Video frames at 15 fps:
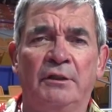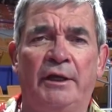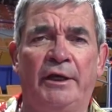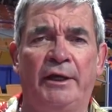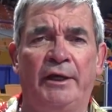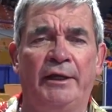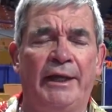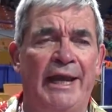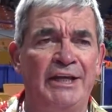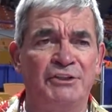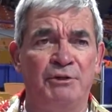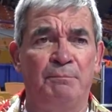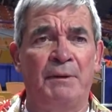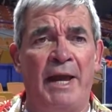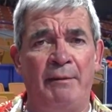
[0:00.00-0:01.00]
uh,
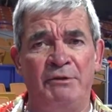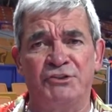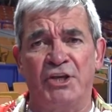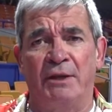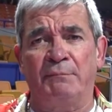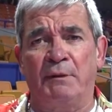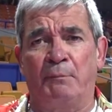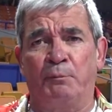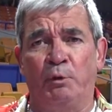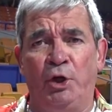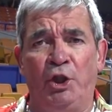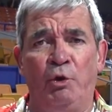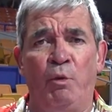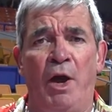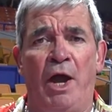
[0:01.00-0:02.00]
Ashley Pyman set up
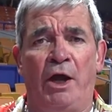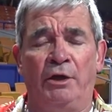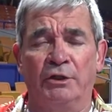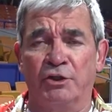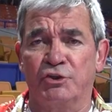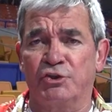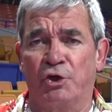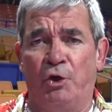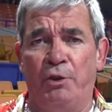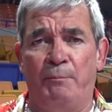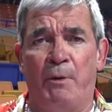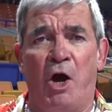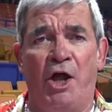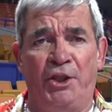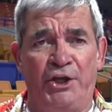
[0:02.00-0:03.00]
really well and controlled
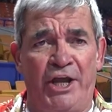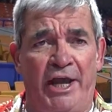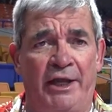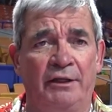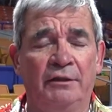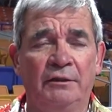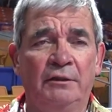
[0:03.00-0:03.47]
the ball in net.